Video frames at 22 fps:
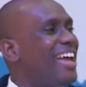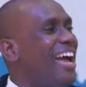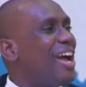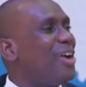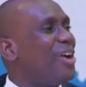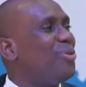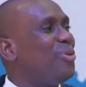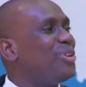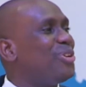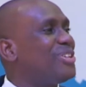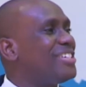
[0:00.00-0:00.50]
I
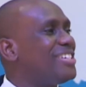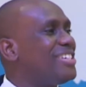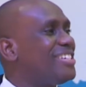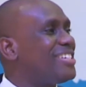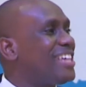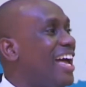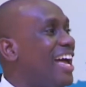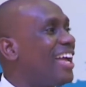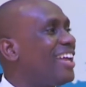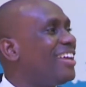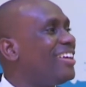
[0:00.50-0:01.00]
want it.
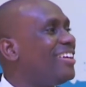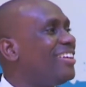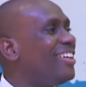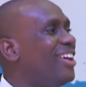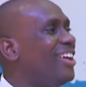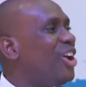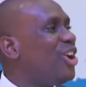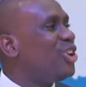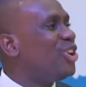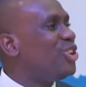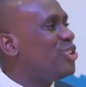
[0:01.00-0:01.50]
And
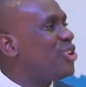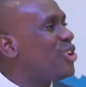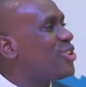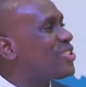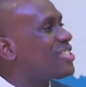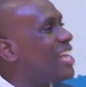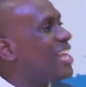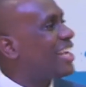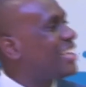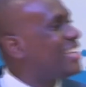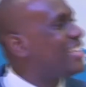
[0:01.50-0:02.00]

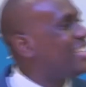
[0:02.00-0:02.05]
just like